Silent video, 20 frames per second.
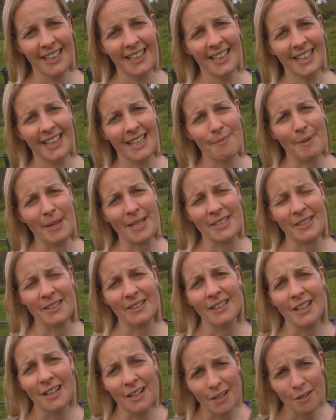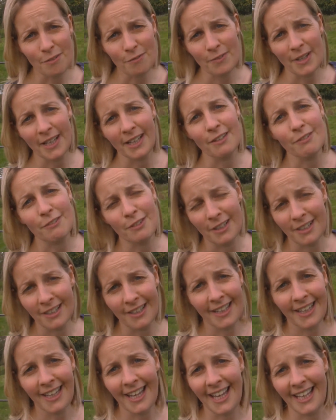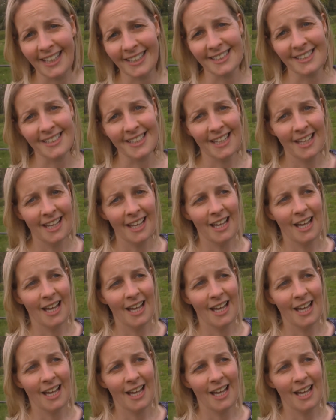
It makes you laugh and cry, and